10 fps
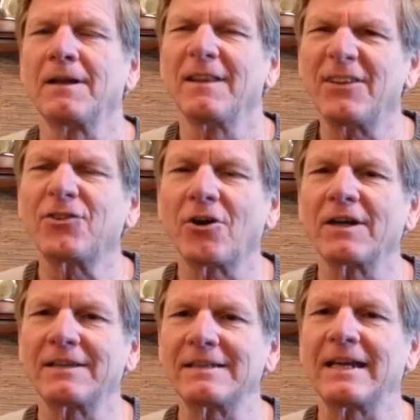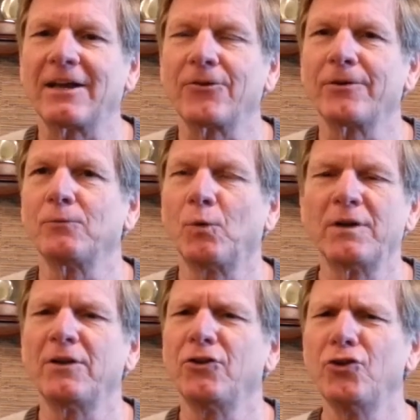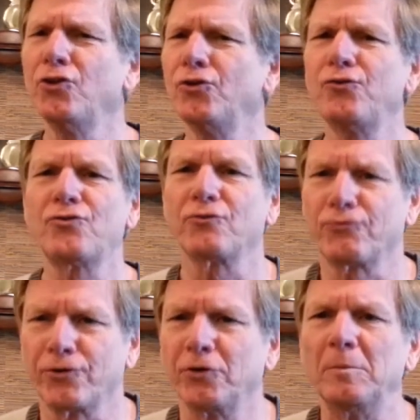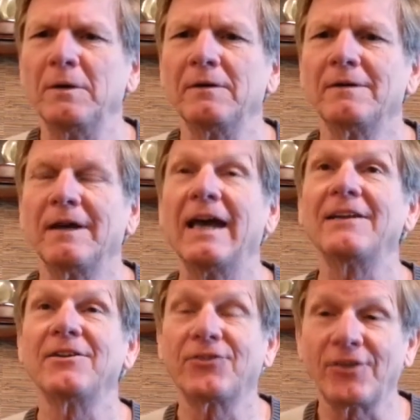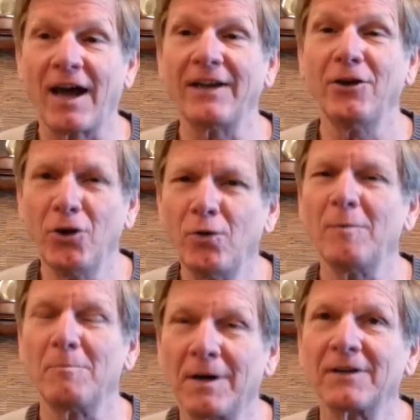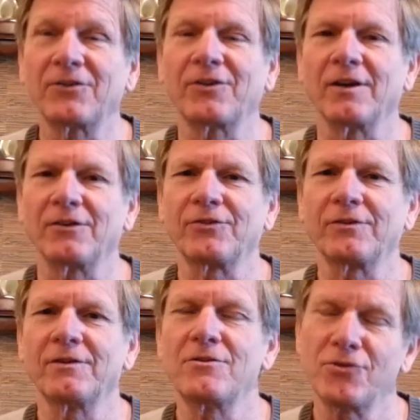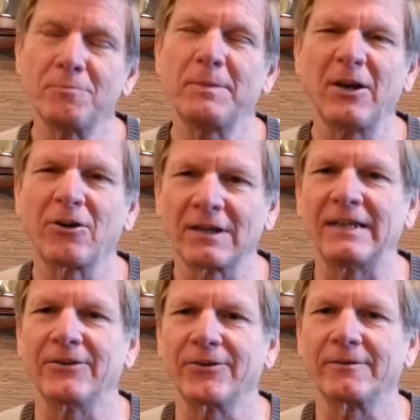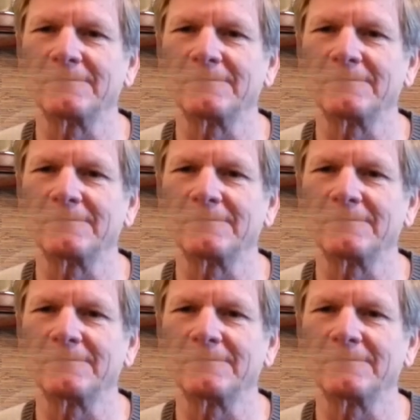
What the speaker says: let's all get together in one huge room and decide who amongst us should be our leader.